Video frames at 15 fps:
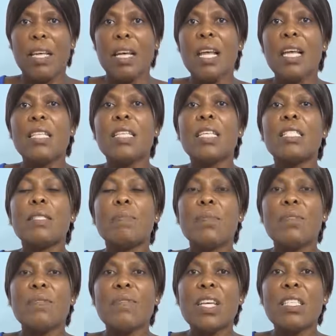and this
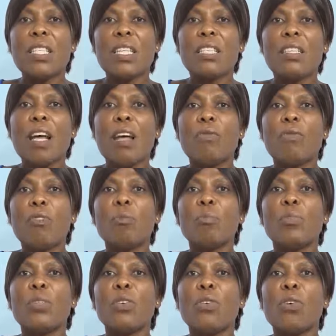prevents the child from
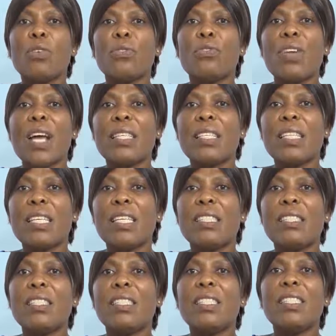contracting
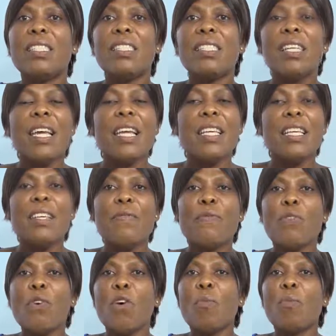any
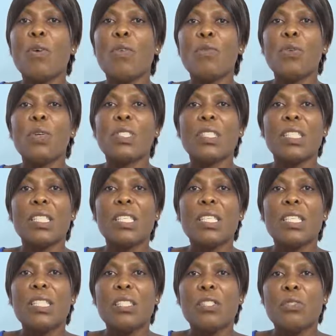form of what?
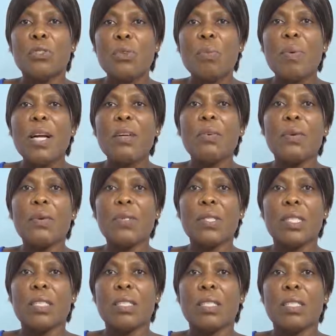
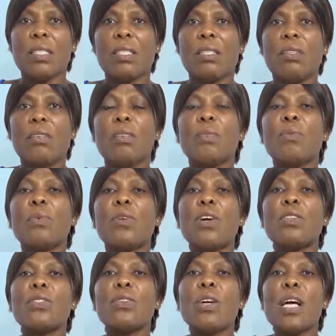Tuberculosis. We
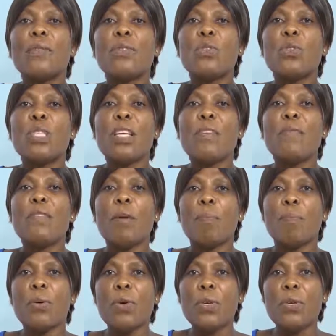also have to give the
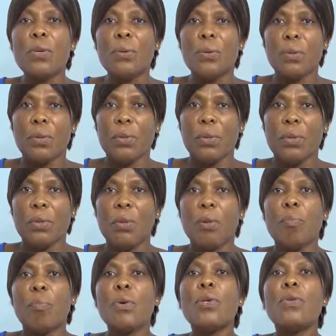polio
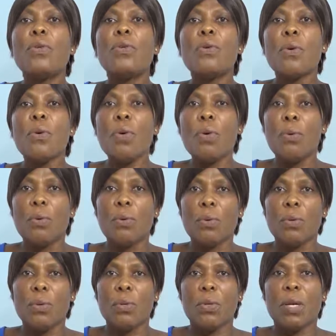O
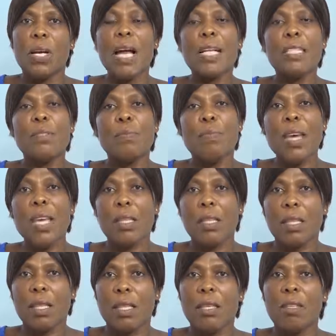at birth
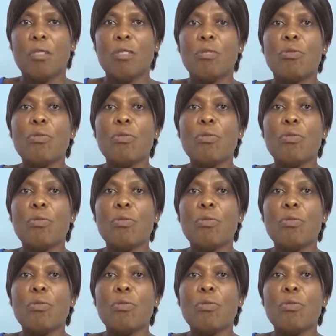to